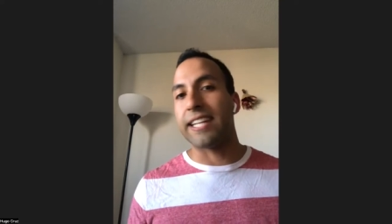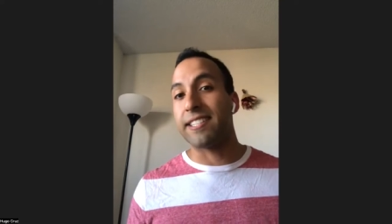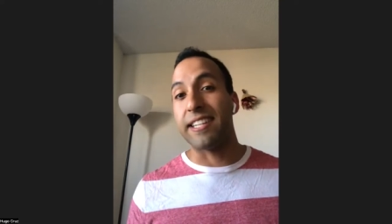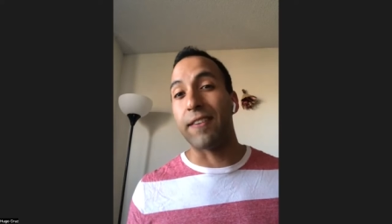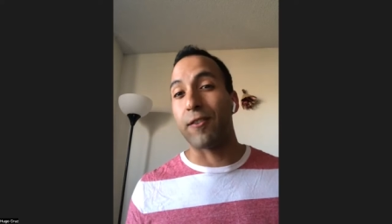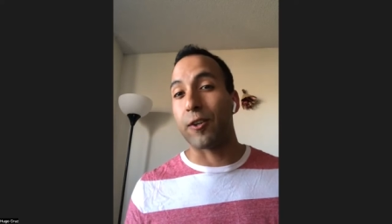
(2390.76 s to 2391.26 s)

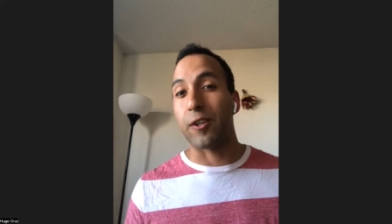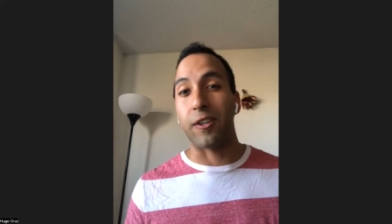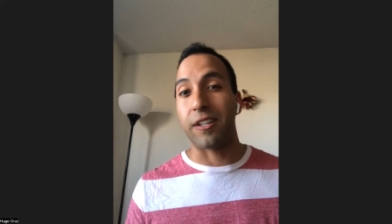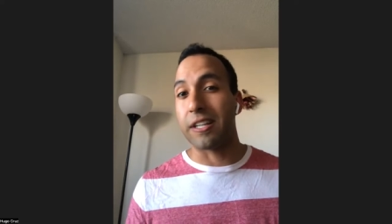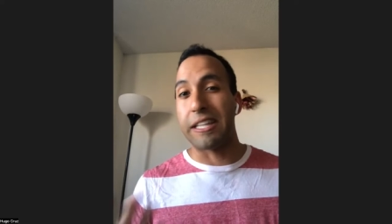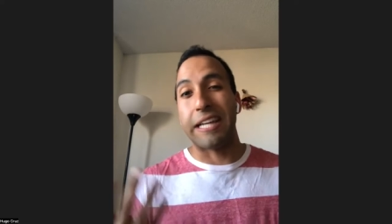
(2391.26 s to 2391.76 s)
that's
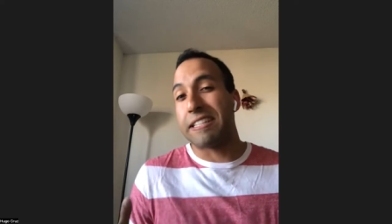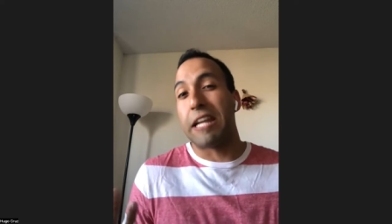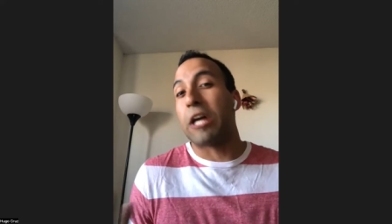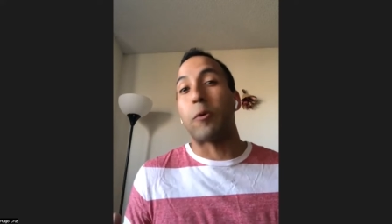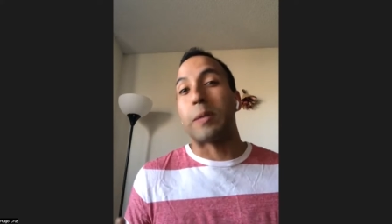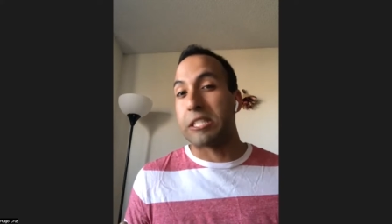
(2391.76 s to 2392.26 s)

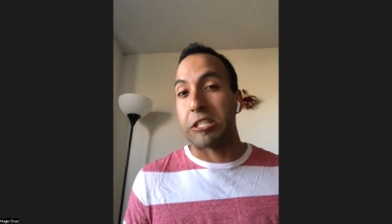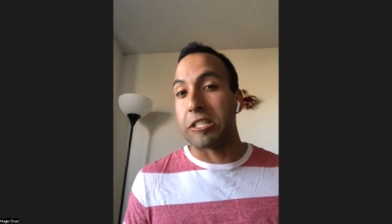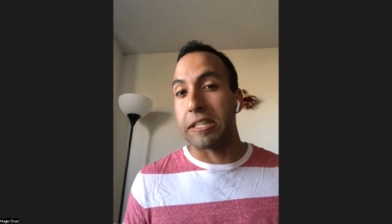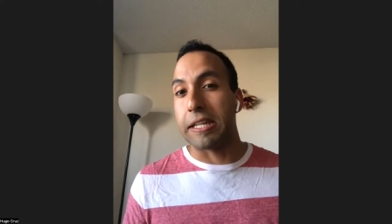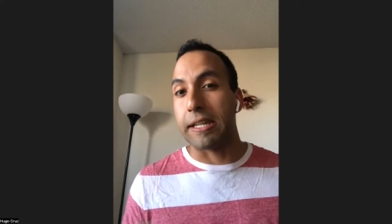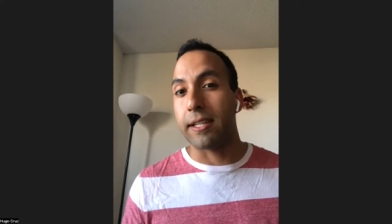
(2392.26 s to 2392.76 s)
not always a good
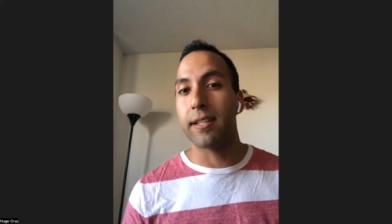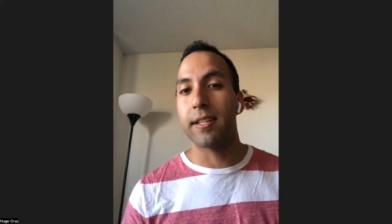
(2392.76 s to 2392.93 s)
thing.